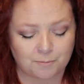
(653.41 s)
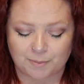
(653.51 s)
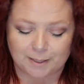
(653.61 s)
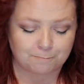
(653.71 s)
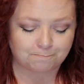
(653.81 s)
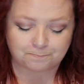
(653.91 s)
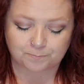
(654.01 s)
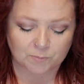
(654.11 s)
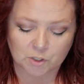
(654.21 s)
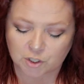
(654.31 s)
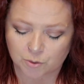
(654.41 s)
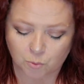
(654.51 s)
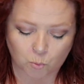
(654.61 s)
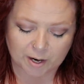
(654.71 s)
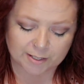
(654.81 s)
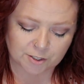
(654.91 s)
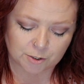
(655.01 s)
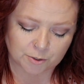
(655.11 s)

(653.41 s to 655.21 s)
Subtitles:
But she's way too